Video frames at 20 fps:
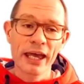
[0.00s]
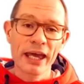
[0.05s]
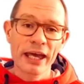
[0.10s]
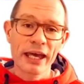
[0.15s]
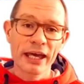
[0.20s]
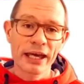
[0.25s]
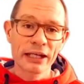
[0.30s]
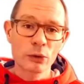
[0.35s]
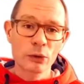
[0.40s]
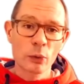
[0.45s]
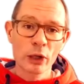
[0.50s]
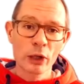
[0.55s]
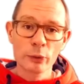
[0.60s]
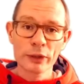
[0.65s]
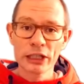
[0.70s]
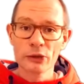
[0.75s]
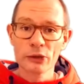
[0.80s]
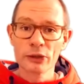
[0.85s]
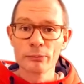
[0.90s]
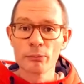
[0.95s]
And when we're
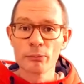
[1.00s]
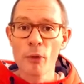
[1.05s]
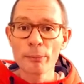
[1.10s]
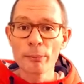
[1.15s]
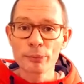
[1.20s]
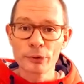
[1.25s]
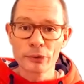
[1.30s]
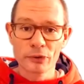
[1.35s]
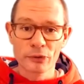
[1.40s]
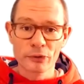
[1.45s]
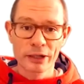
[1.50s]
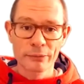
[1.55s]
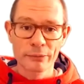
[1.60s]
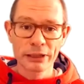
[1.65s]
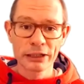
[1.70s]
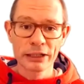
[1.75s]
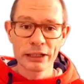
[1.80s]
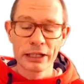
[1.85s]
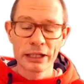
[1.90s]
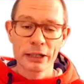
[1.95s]
doing mob
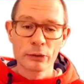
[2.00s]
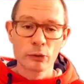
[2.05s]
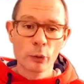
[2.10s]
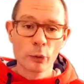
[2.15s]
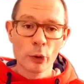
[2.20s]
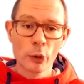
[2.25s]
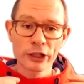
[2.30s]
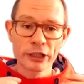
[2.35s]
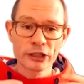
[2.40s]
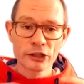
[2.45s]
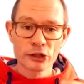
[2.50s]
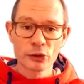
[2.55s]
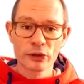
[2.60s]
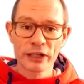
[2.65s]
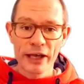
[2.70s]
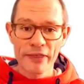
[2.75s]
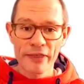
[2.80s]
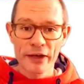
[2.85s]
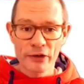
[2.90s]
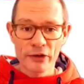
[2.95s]
programming, we're working
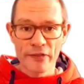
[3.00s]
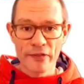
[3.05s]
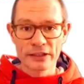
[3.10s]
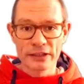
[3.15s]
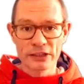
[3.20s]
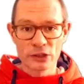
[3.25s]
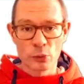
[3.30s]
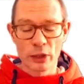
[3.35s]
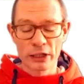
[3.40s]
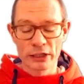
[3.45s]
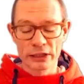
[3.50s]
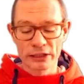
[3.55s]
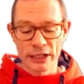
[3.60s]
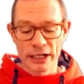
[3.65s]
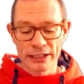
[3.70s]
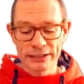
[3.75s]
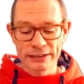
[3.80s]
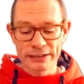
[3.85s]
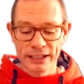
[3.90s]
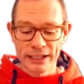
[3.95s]
together on this one
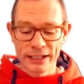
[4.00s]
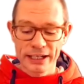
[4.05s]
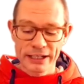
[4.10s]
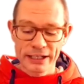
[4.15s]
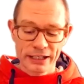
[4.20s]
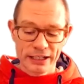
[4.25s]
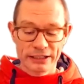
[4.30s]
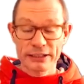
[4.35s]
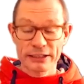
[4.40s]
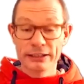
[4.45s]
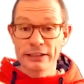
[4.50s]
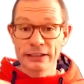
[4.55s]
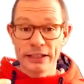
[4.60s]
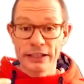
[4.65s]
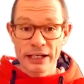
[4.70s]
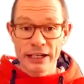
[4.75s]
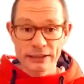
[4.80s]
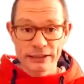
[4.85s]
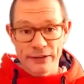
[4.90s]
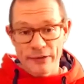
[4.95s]
task,
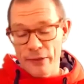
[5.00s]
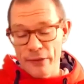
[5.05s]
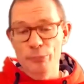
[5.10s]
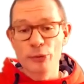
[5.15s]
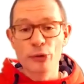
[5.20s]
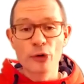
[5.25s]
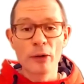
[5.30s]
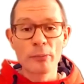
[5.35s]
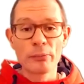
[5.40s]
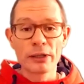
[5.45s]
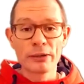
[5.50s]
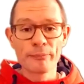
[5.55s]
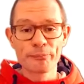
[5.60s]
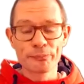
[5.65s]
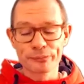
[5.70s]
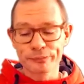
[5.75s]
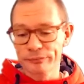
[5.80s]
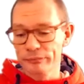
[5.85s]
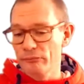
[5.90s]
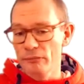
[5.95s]
discuss the problem,
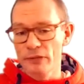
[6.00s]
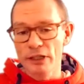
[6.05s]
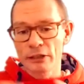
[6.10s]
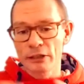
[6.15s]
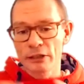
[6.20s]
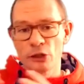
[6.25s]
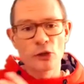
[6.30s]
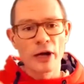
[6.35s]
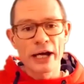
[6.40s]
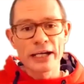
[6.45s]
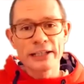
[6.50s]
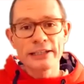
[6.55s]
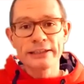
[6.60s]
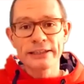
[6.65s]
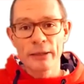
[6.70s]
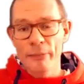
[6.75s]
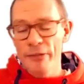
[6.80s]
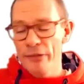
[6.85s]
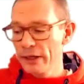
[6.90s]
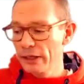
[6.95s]
try
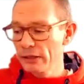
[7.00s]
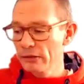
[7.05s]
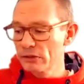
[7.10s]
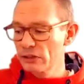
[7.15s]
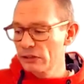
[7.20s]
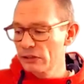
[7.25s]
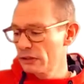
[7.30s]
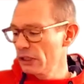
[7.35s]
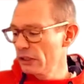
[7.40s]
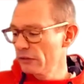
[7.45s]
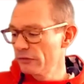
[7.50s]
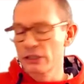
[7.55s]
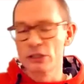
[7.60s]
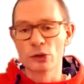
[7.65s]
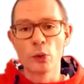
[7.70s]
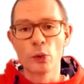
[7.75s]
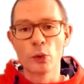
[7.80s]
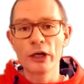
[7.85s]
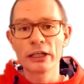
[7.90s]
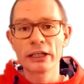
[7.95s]
something, see if it's
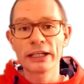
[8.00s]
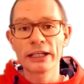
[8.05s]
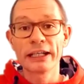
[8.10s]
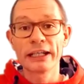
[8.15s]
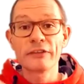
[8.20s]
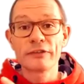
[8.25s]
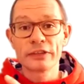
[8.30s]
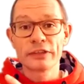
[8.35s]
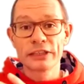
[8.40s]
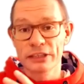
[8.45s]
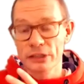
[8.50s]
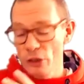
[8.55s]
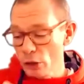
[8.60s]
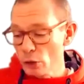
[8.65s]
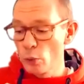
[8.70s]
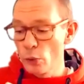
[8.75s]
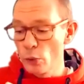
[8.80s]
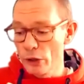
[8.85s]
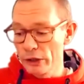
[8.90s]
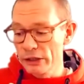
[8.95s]
working. And if it's not
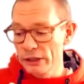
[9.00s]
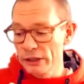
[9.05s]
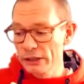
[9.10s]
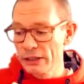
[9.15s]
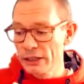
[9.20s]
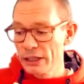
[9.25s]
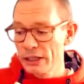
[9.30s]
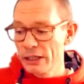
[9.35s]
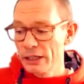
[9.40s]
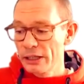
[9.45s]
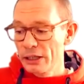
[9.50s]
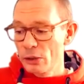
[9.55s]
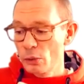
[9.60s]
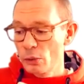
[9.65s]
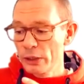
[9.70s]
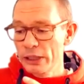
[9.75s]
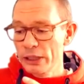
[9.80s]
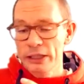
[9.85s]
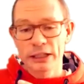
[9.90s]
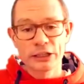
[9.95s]
working, we
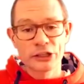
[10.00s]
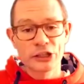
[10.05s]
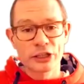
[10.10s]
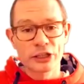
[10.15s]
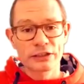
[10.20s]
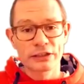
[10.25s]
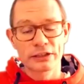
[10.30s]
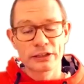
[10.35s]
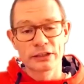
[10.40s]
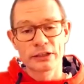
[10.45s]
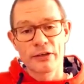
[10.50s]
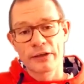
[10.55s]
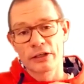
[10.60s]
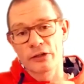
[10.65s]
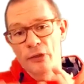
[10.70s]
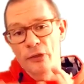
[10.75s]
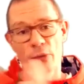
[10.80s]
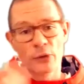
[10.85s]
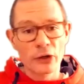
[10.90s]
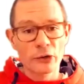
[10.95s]
can just
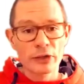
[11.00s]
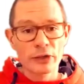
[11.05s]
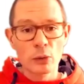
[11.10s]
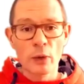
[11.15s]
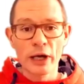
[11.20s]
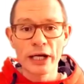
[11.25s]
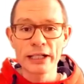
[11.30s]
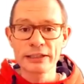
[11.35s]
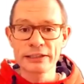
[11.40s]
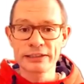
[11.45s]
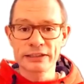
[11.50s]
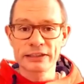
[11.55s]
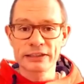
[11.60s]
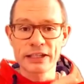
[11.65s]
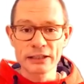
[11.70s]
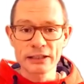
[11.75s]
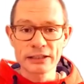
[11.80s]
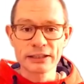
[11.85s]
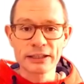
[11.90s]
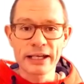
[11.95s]
throw it away,
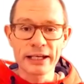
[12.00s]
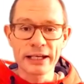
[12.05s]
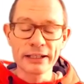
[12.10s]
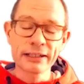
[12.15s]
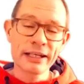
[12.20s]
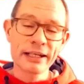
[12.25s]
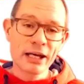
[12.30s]
start again.